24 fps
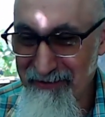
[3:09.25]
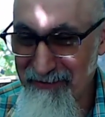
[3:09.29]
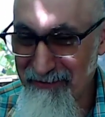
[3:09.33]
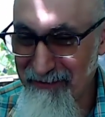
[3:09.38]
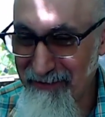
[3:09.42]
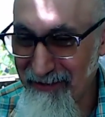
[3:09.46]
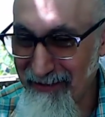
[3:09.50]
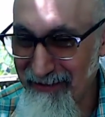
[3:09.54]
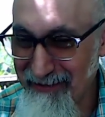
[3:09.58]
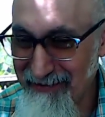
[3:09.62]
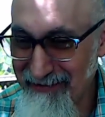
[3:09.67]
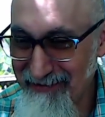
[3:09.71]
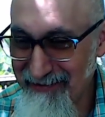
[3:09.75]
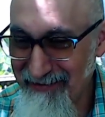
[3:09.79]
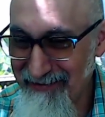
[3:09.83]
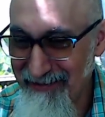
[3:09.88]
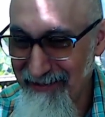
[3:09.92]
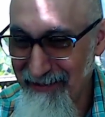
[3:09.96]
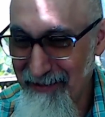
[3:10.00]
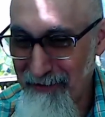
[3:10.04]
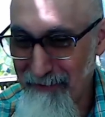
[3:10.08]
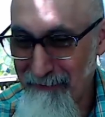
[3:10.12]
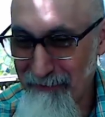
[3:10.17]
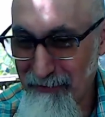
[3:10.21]
Right,
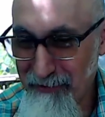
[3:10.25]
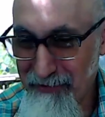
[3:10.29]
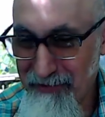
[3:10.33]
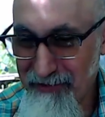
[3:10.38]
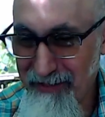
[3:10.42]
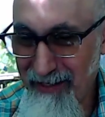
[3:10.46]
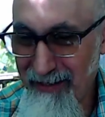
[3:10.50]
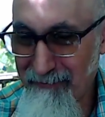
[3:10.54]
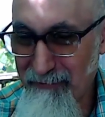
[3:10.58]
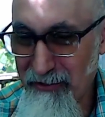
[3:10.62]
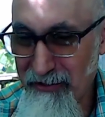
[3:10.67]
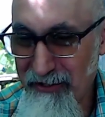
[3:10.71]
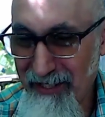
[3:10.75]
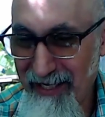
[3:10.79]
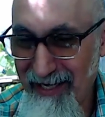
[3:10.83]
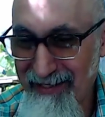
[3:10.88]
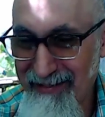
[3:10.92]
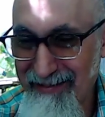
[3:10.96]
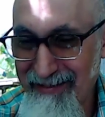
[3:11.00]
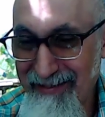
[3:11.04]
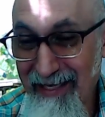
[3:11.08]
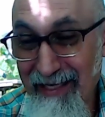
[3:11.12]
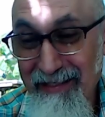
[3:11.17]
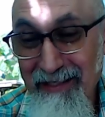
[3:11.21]
first time chat.
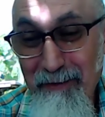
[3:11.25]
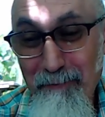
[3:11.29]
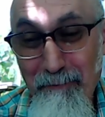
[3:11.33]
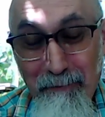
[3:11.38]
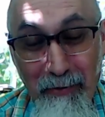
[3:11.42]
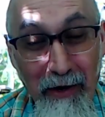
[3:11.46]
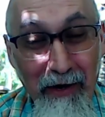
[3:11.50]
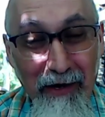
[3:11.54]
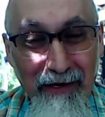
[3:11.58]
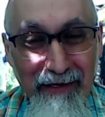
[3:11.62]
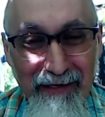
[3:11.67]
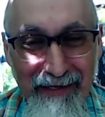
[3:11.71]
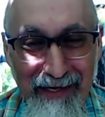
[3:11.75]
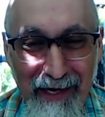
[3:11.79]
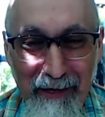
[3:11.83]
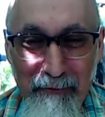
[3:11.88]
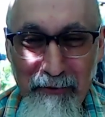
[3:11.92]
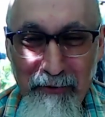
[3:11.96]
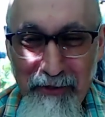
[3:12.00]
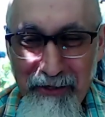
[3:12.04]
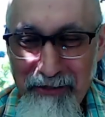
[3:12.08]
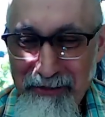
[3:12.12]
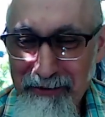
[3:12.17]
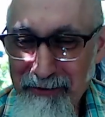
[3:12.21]
Yeti Punk, how
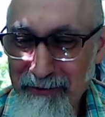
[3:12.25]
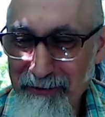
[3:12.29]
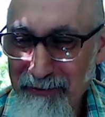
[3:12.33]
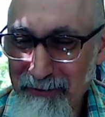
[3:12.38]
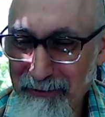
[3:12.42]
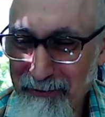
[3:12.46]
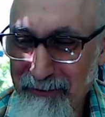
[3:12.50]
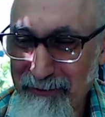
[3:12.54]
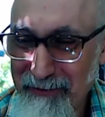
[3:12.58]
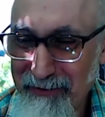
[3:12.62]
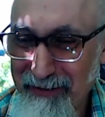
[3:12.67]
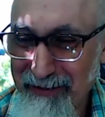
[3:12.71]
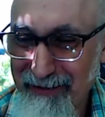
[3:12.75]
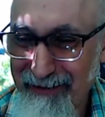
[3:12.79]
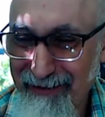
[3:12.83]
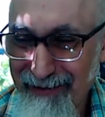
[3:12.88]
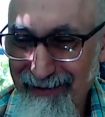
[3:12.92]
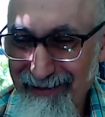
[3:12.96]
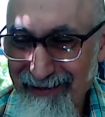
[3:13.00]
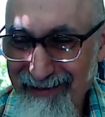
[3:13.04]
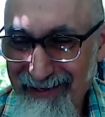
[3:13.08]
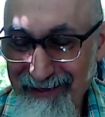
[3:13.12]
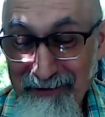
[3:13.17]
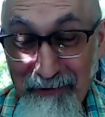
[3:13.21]
are you doing?
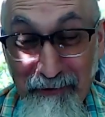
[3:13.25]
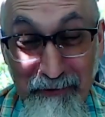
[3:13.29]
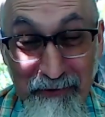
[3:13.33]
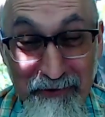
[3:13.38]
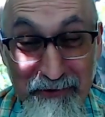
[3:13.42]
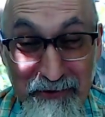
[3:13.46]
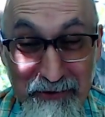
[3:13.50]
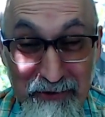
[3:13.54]
I noticed you